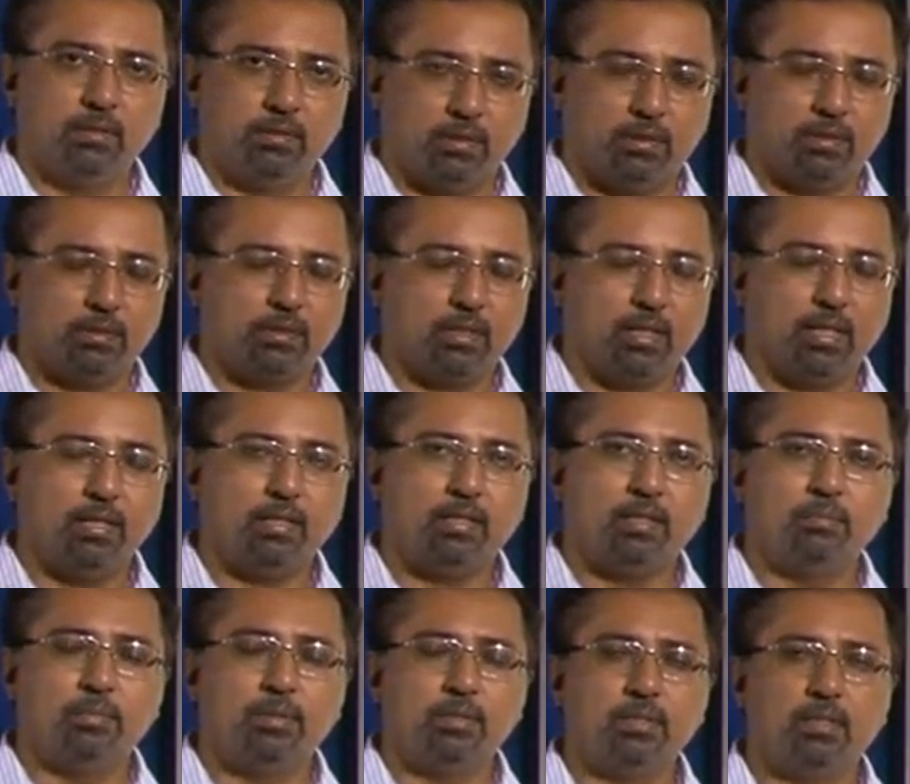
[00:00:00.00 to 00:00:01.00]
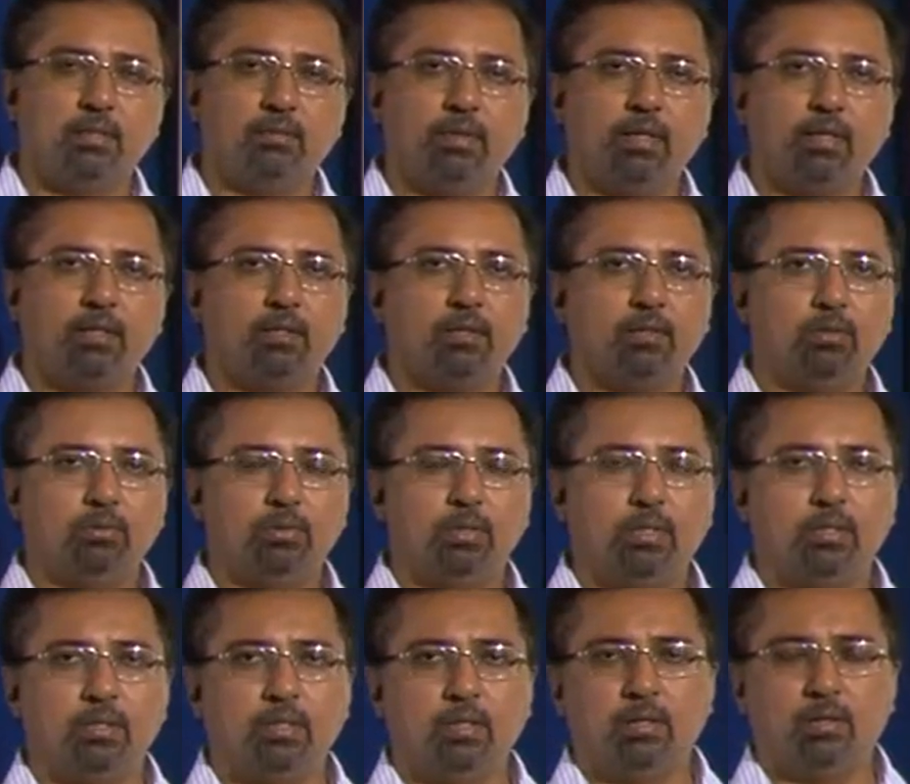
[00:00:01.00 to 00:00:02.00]
that is a light commercial vehicle
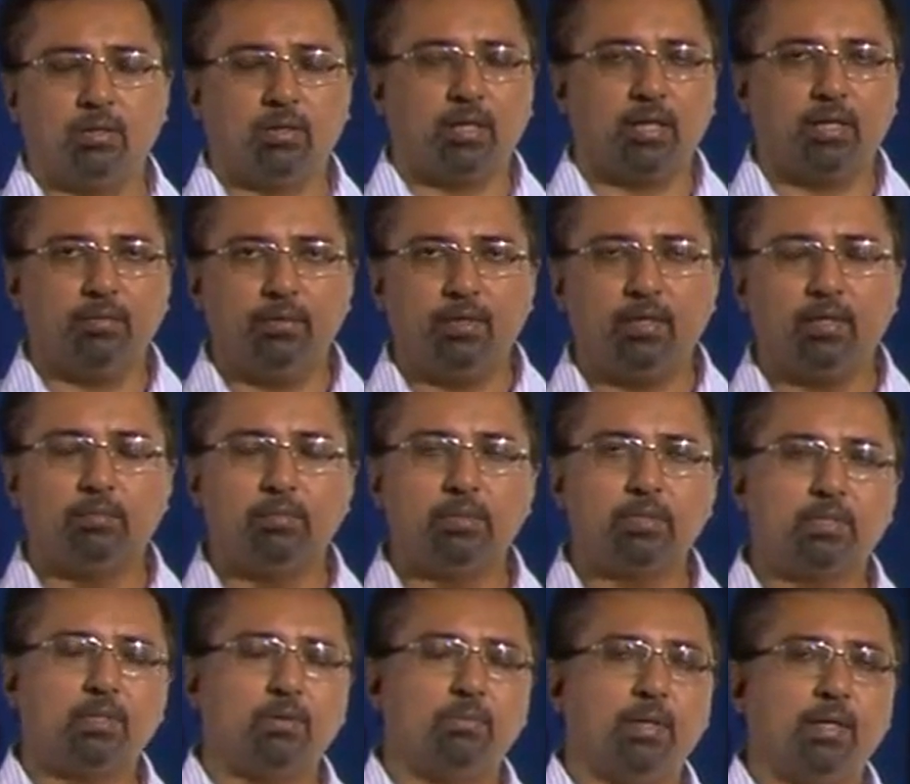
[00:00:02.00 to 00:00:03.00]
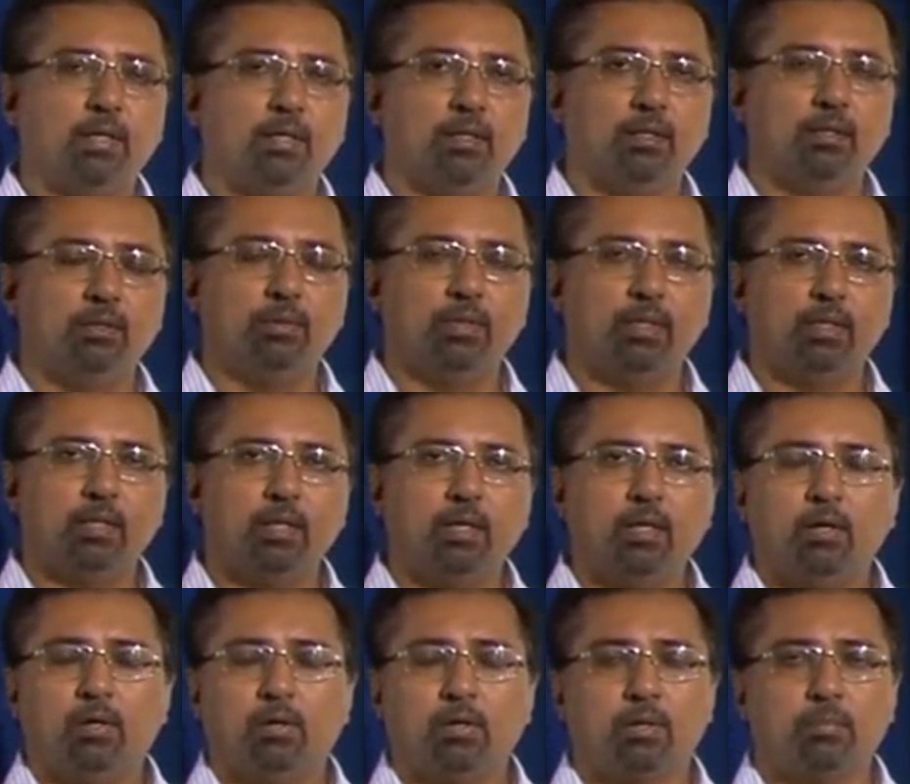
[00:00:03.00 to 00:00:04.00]
unit, or a heavy commercial vehicle unit,
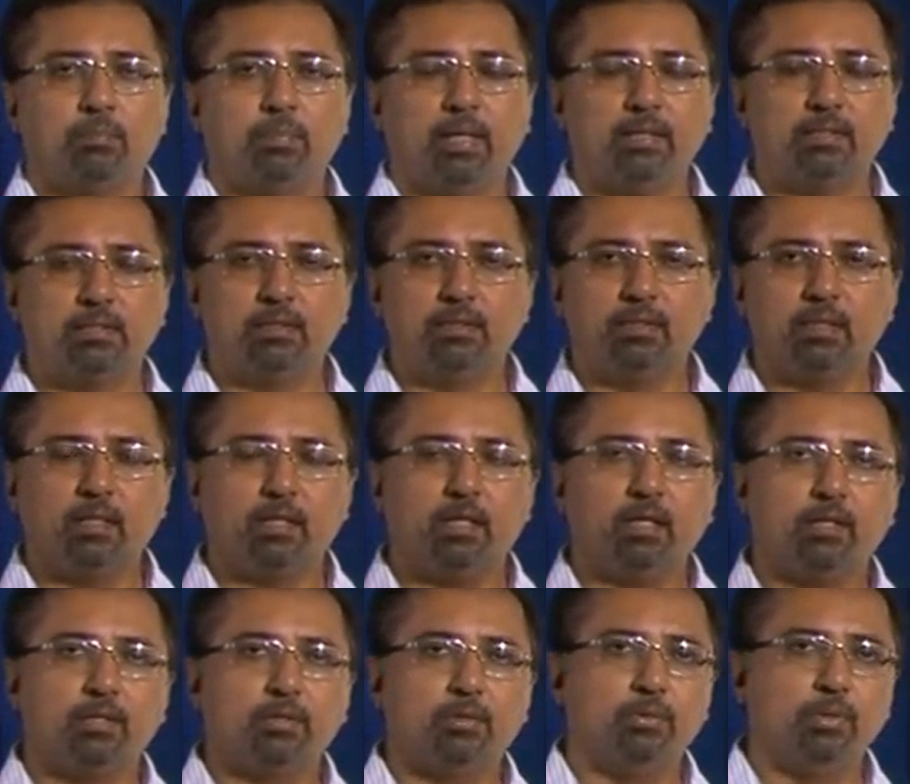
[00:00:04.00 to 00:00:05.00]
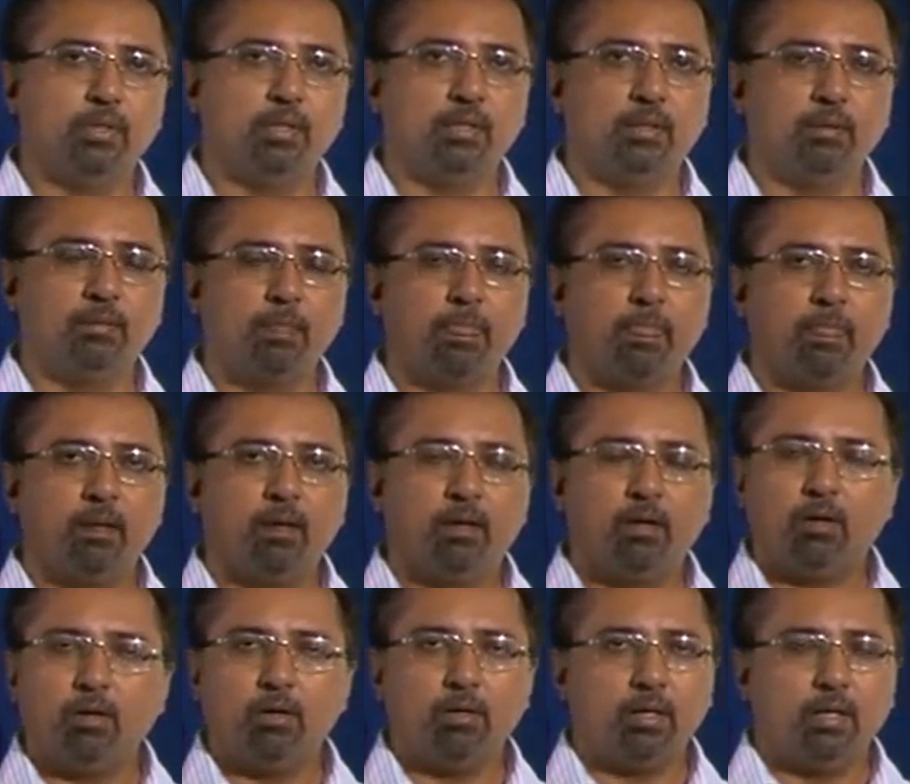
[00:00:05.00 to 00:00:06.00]
or a passenger car unit,
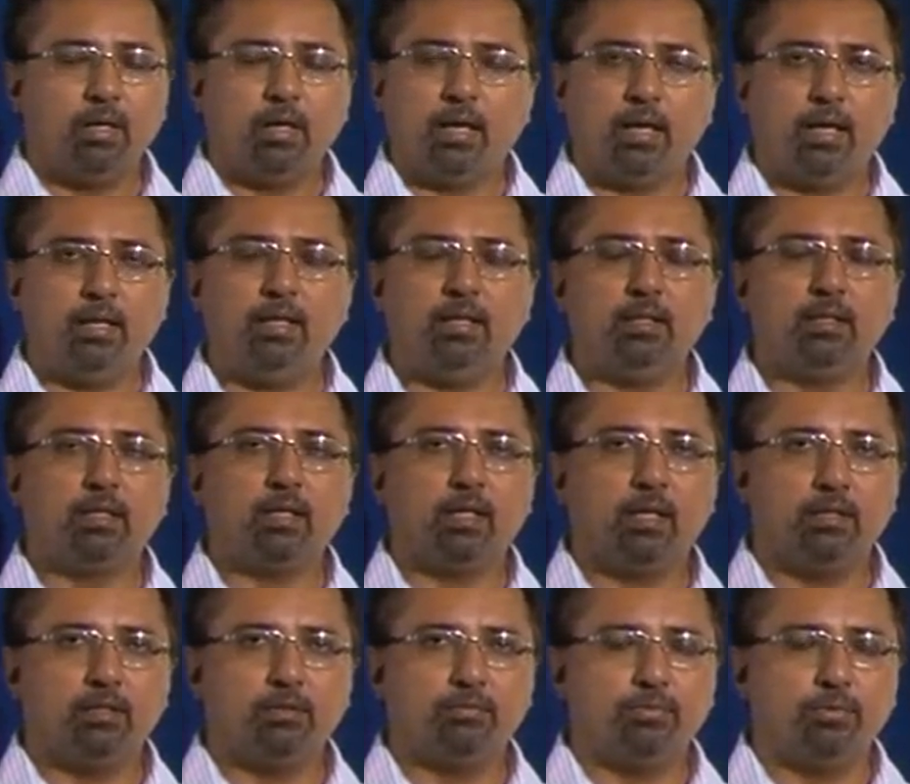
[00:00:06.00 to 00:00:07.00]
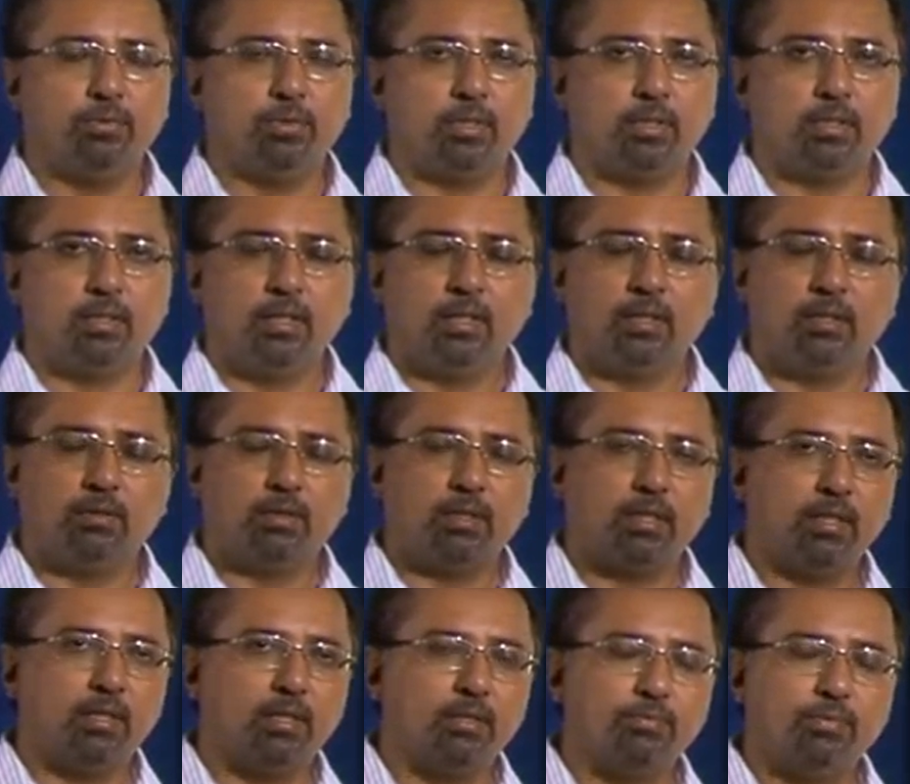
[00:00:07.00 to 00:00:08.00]
or any other kind of unit. Now, there
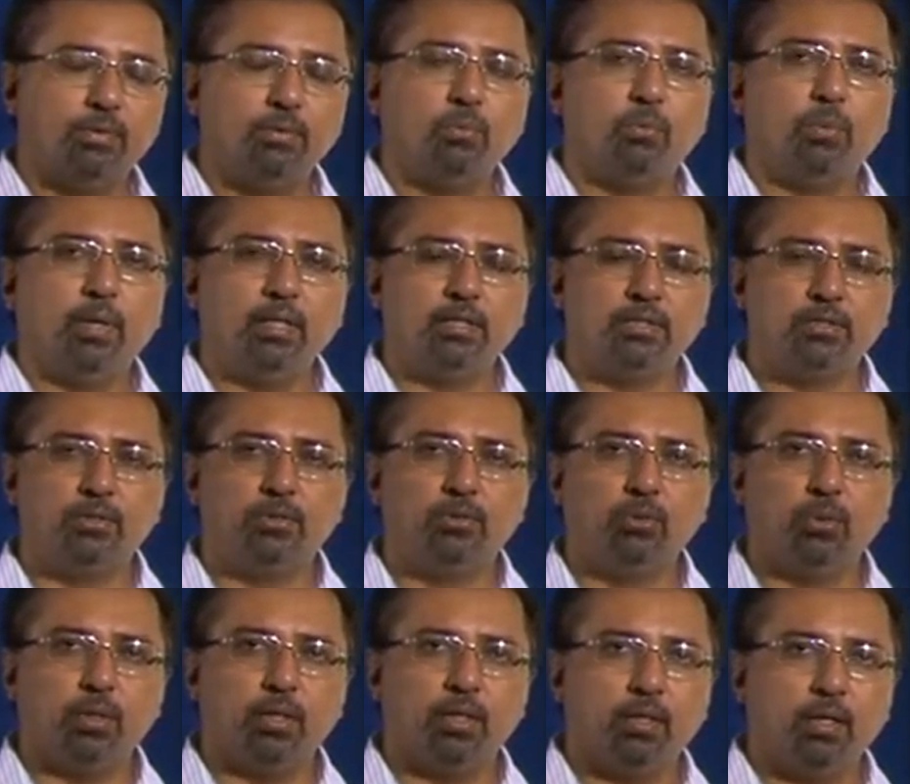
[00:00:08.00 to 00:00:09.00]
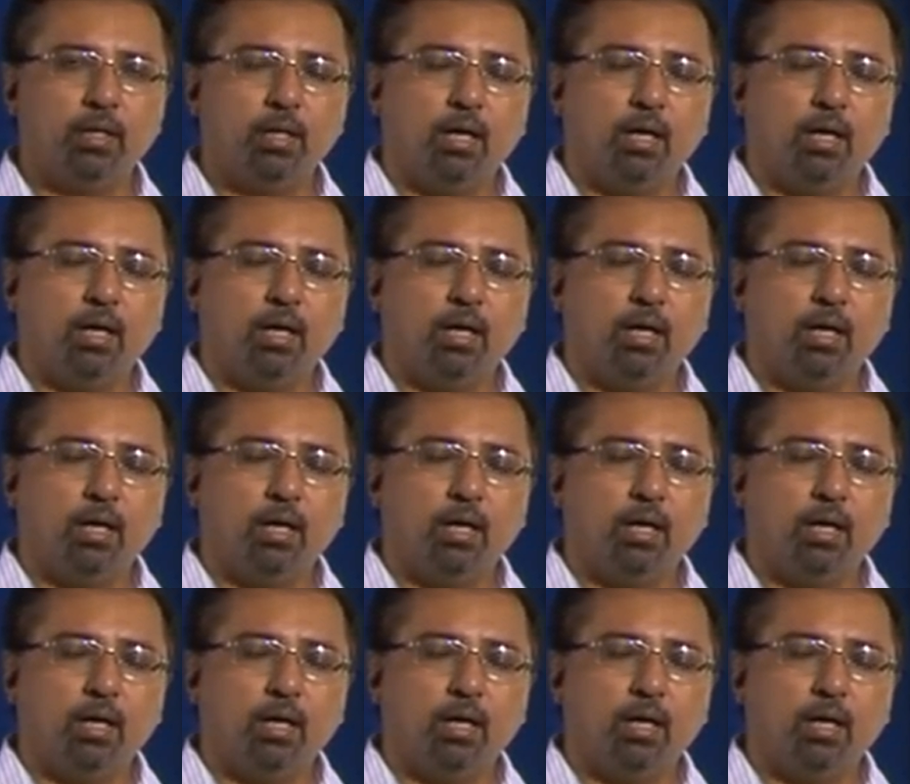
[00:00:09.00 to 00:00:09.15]
are different ways to do it.